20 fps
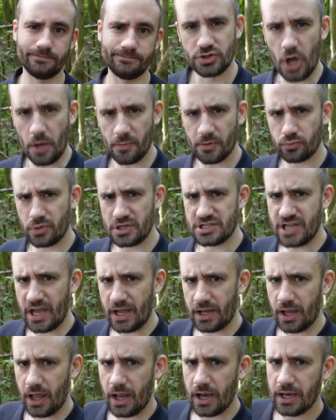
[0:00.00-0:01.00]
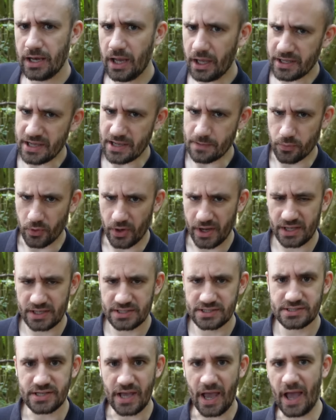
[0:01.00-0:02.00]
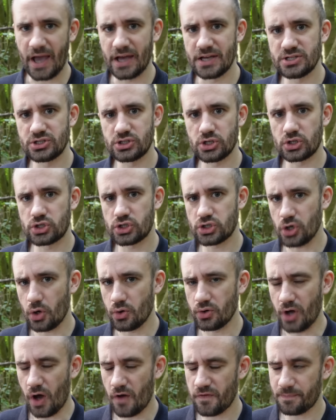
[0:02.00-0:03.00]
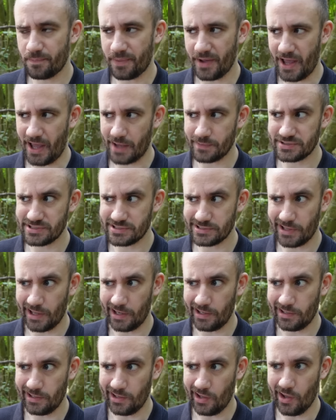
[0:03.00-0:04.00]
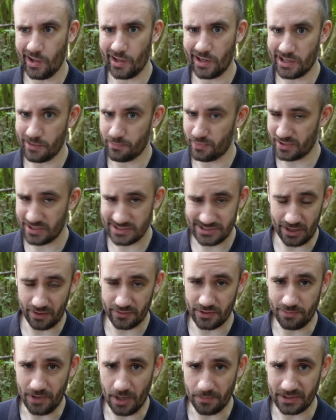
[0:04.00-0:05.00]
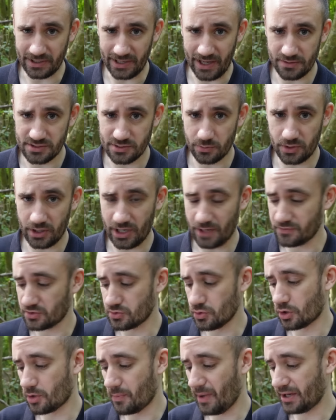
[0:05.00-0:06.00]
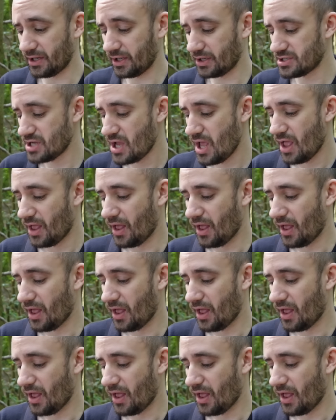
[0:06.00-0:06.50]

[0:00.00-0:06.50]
German retailer Lucky Bricks has shown off, perhaps slightly early, but it's out in the public now, so we're going to have to talk about it,